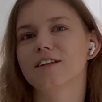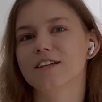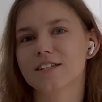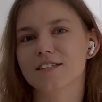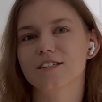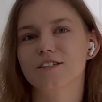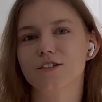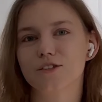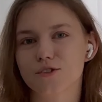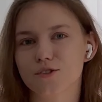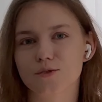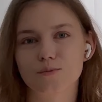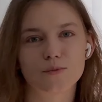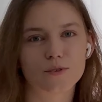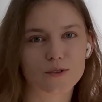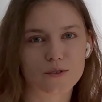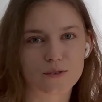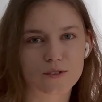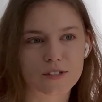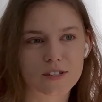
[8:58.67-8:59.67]
listening to
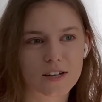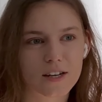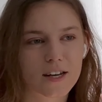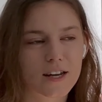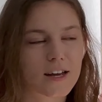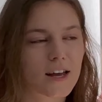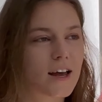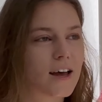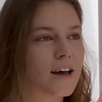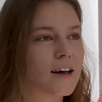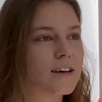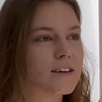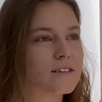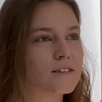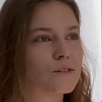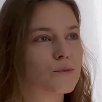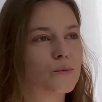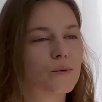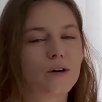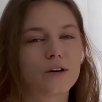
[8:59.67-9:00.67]
music
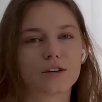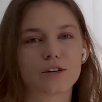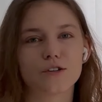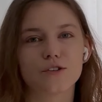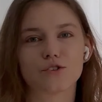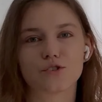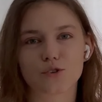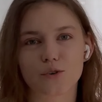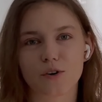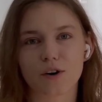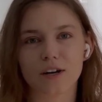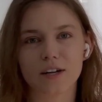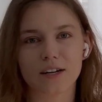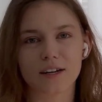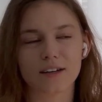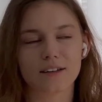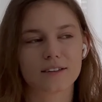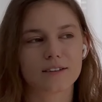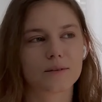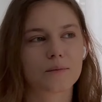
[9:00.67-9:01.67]
and we are enjoying
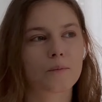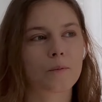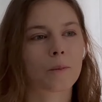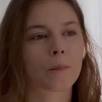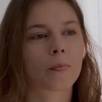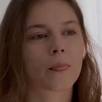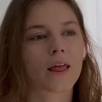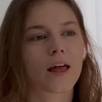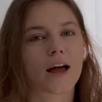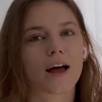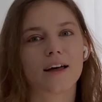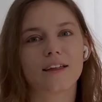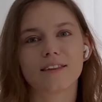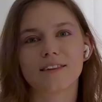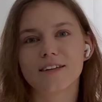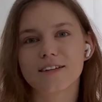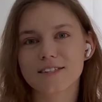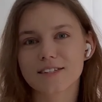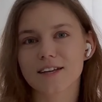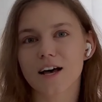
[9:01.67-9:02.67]
it.
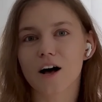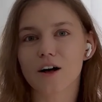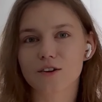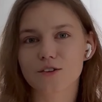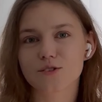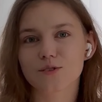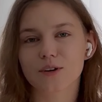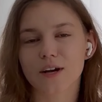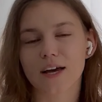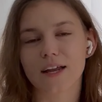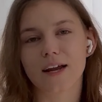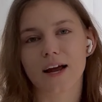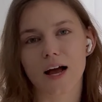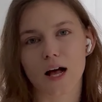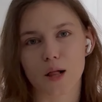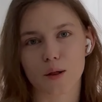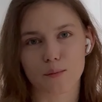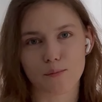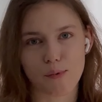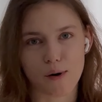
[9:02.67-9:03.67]
And this also can
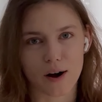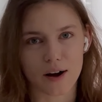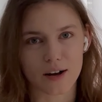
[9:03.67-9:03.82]
help